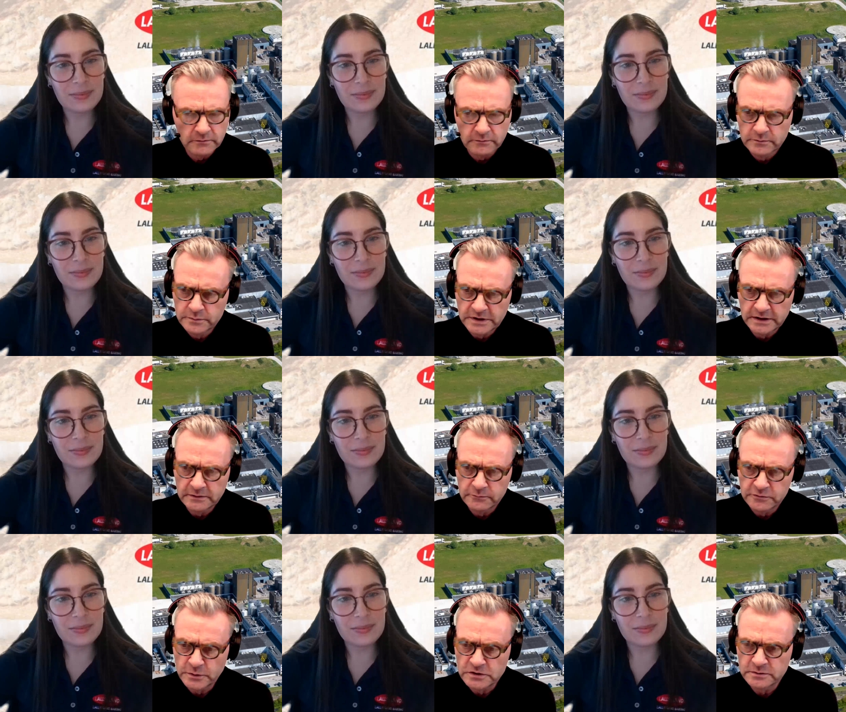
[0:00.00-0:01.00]
Speaker 1: uh,
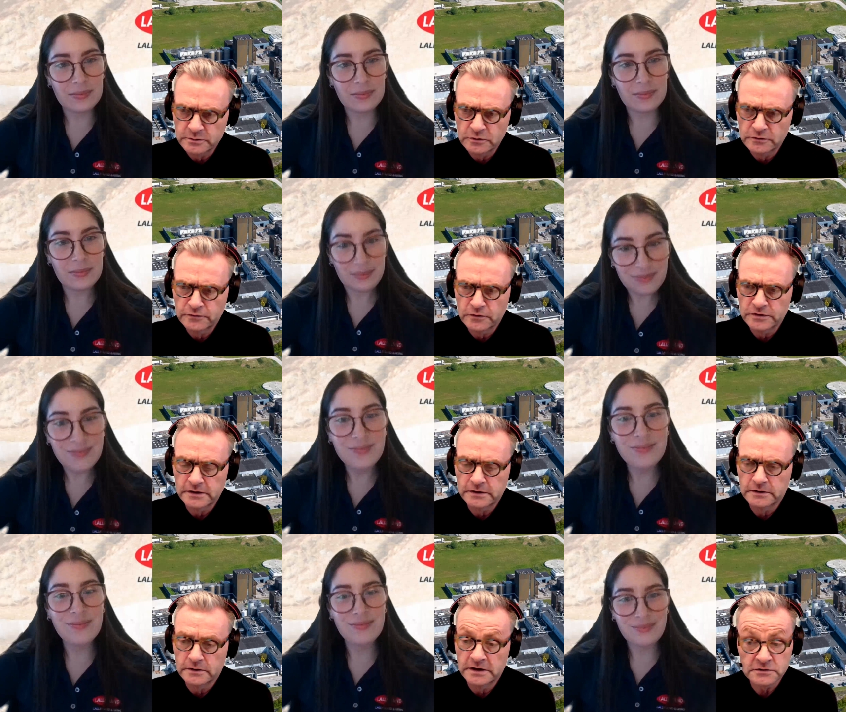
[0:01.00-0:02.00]
being responsible for
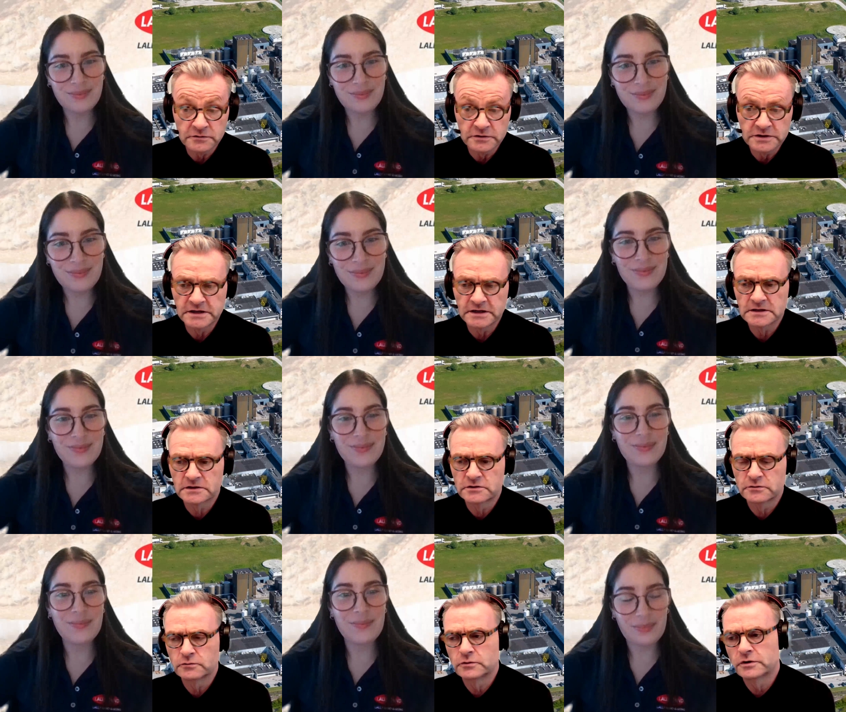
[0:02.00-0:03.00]
the industry sales
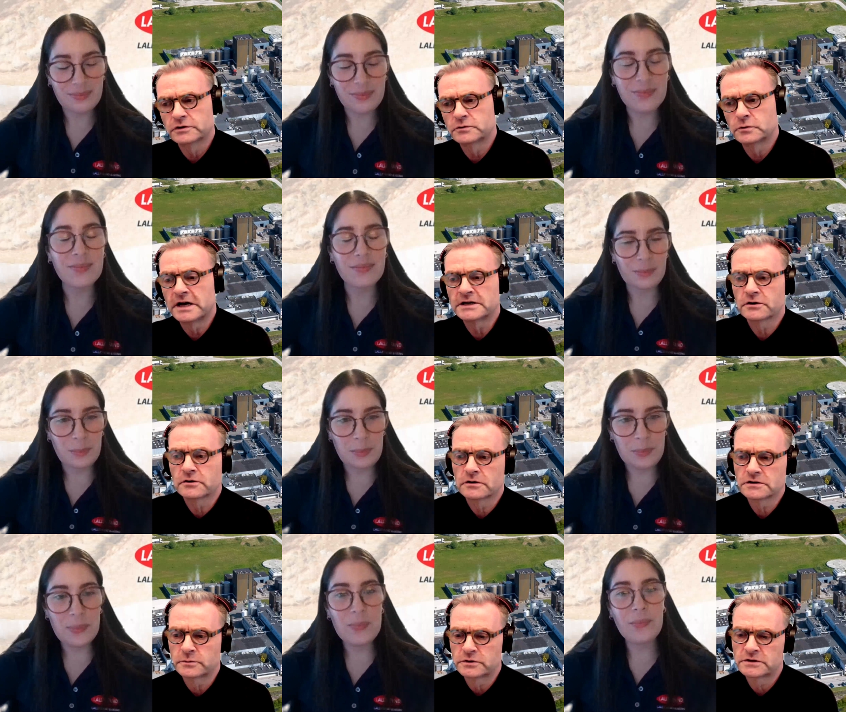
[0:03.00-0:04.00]
to uh, to mm larger
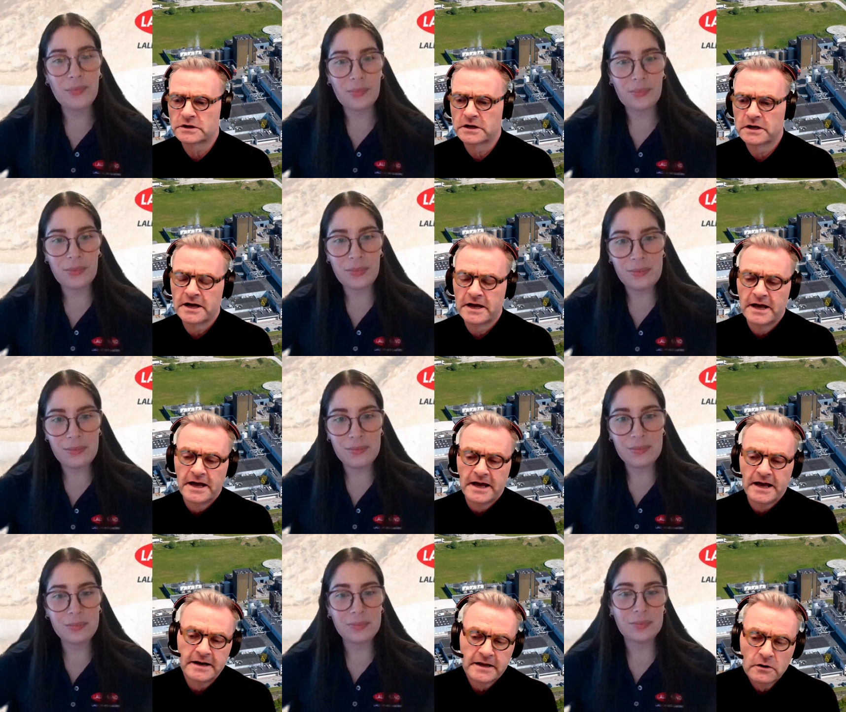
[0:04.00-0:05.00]
customers,
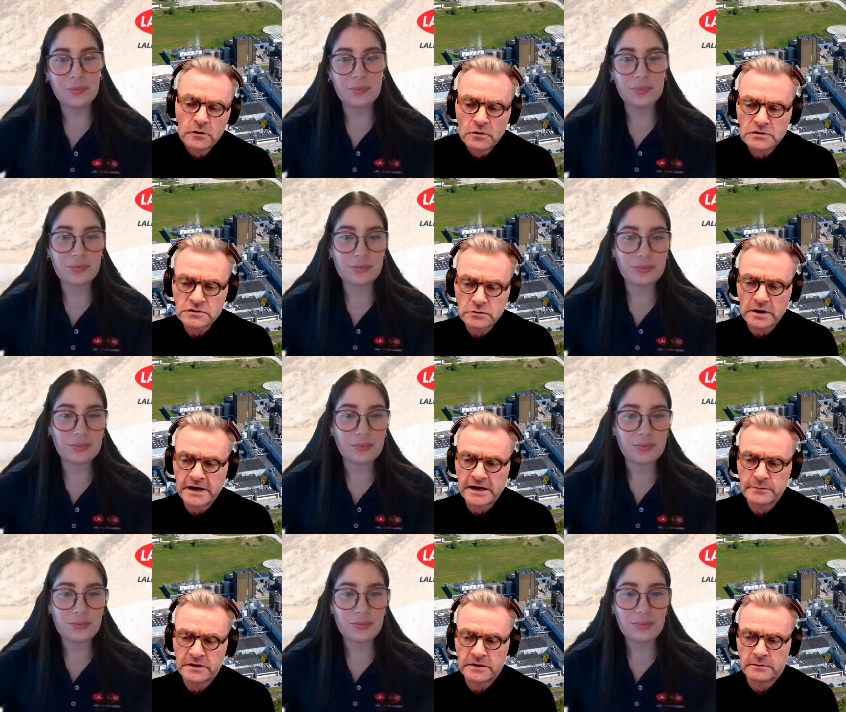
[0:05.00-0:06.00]
and then also
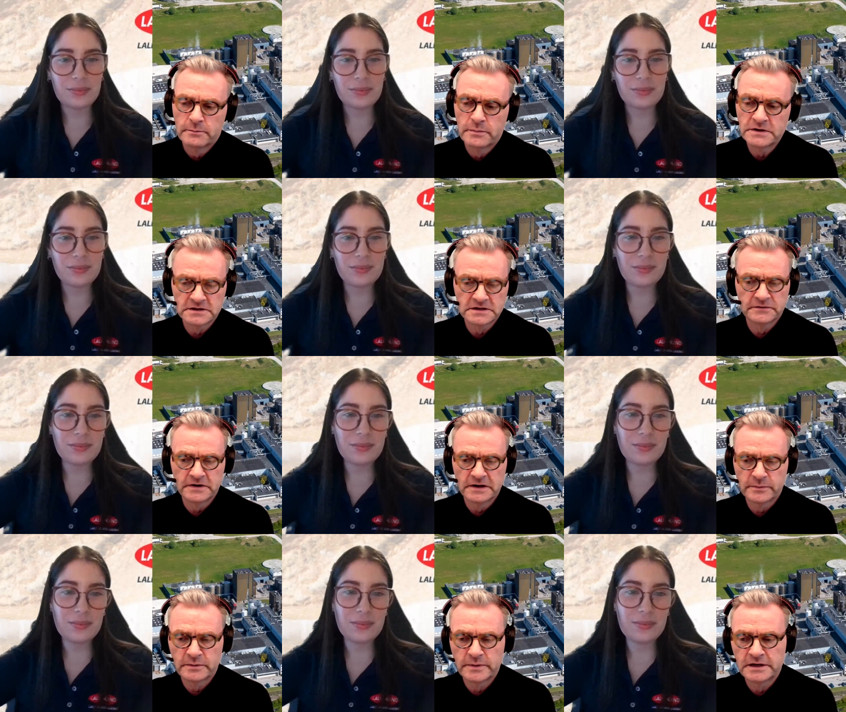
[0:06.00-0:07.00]
I am the business
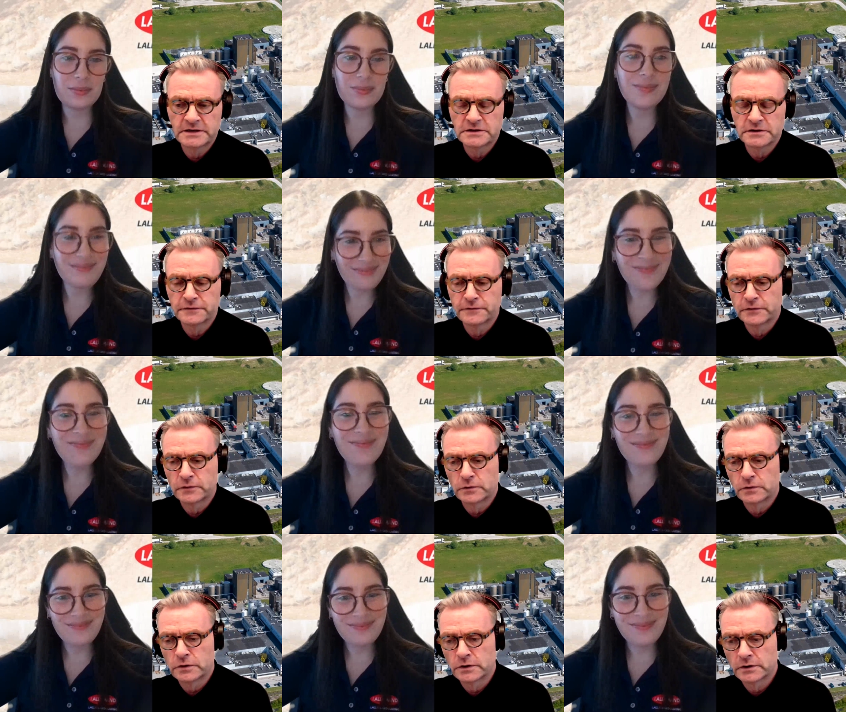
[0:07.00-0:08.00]
development manager
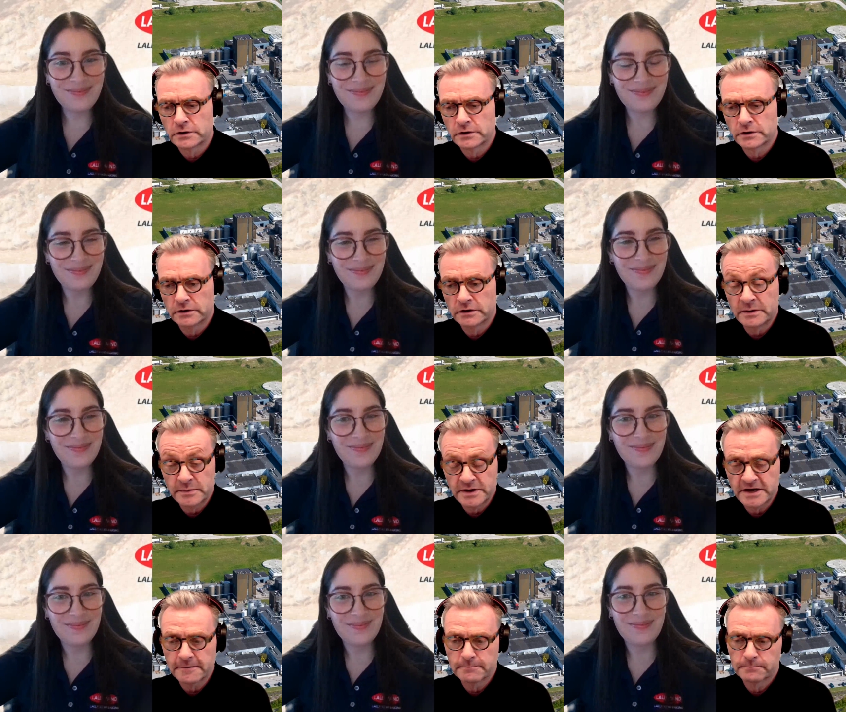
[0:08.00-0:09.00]
for uh,
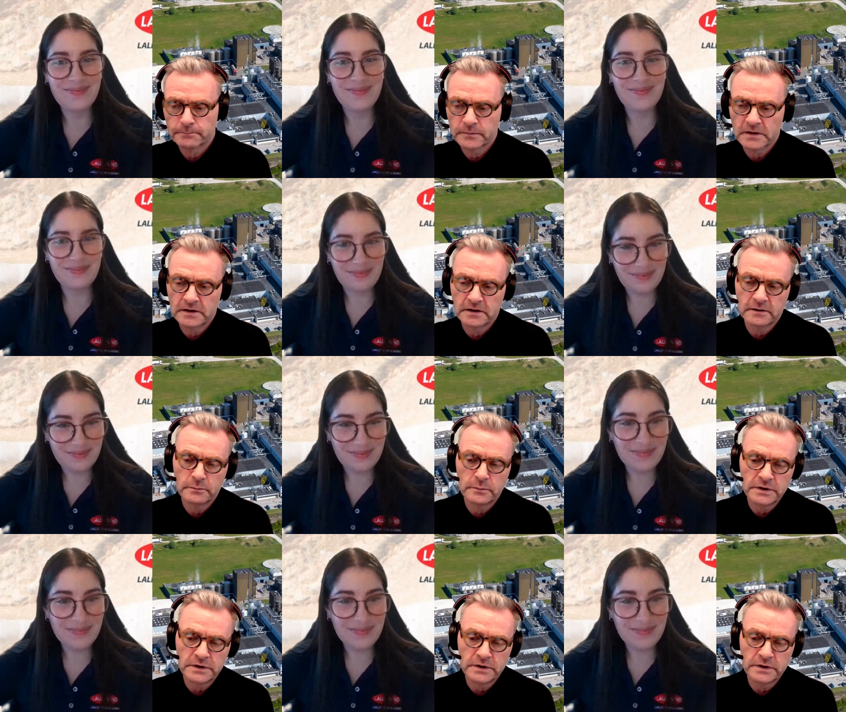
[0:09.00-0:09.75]
EMEA, uh,